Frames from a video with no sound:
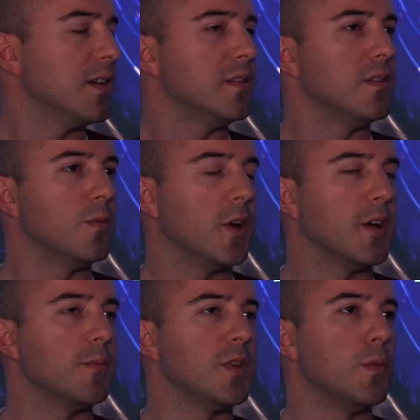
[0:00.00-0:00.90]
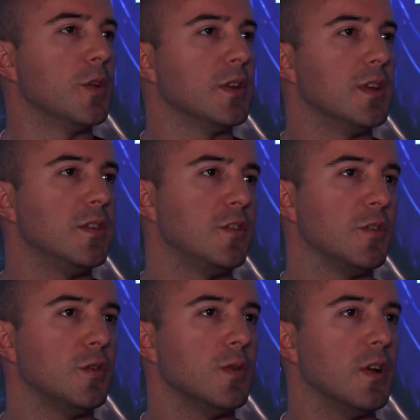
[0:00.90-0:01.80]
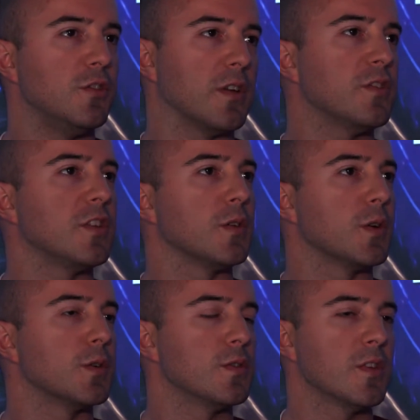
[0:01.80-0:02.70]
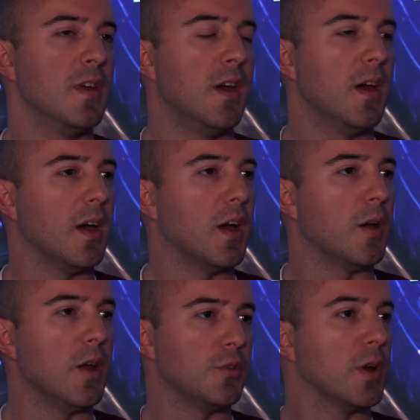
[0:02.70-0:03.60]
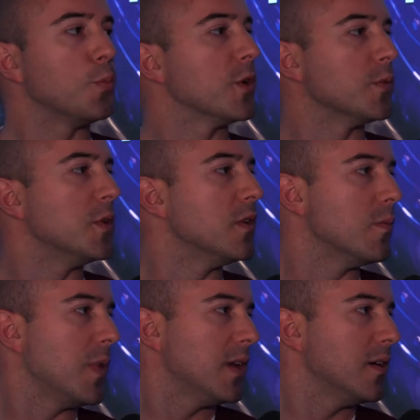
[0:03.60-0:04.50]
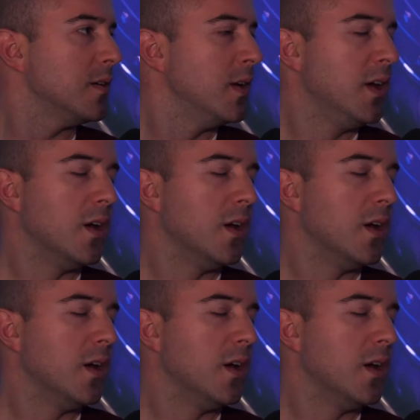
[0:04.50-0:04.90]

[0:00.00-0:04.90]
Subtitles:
and the ability to adjust heroes and try and bring them into the meta,